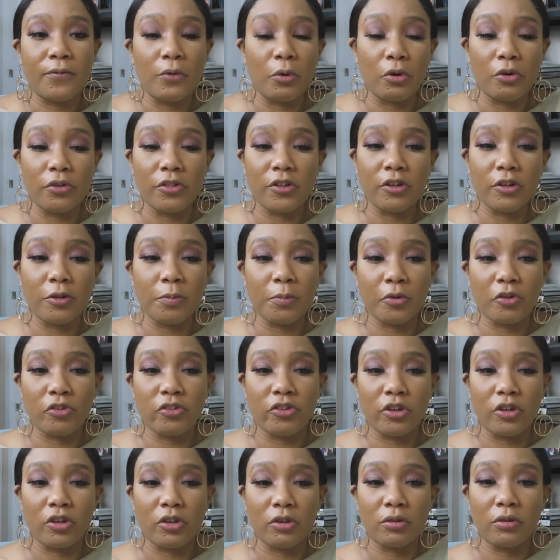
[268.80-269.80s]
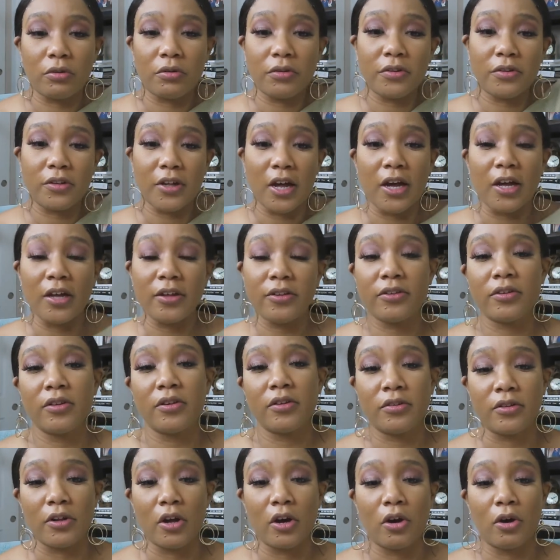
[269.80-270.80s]
for this particular set.
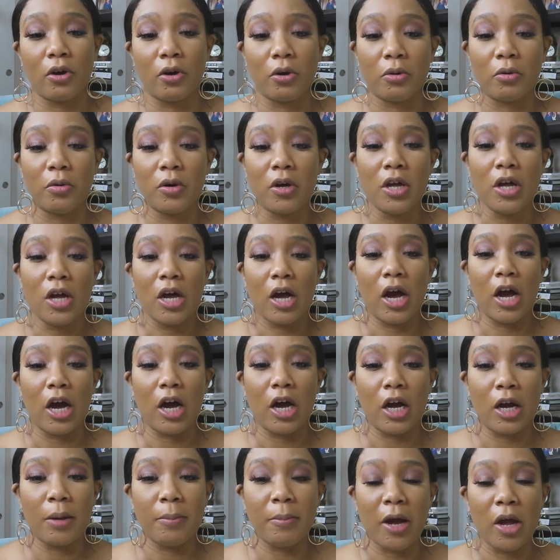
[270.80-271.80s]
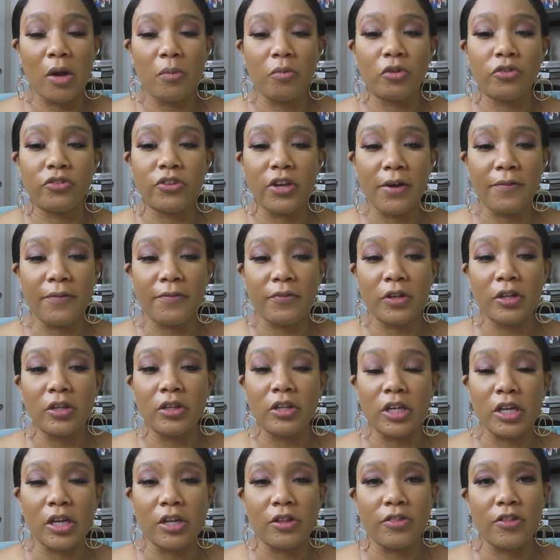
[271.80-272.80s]
So um, I will
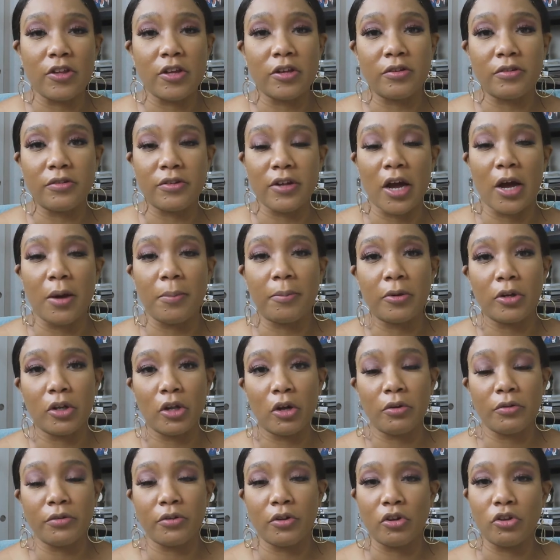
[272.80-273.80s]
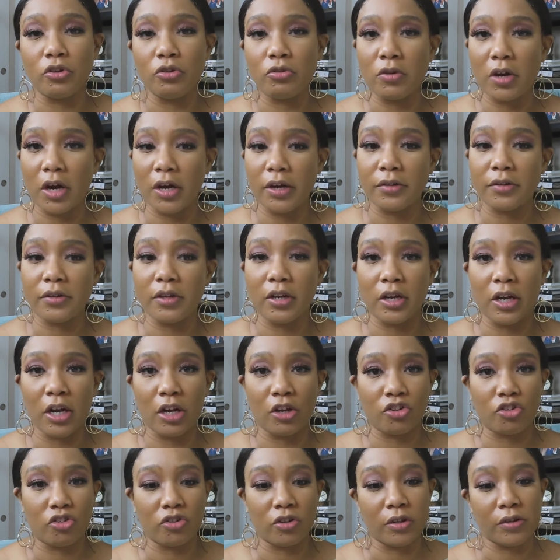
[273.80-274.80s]
definitely link this down below so you guys can
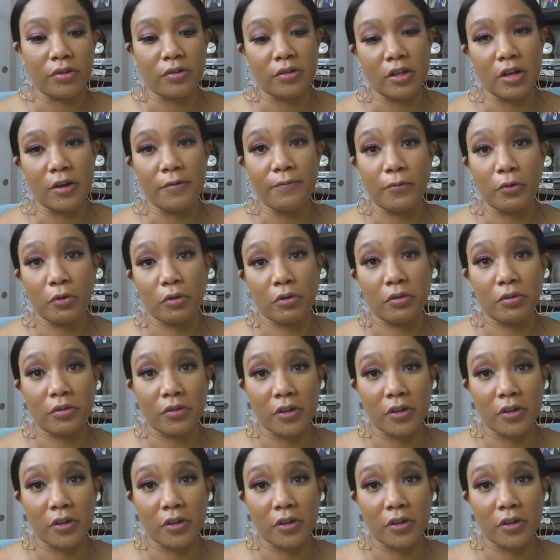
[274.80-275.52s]
actually see it for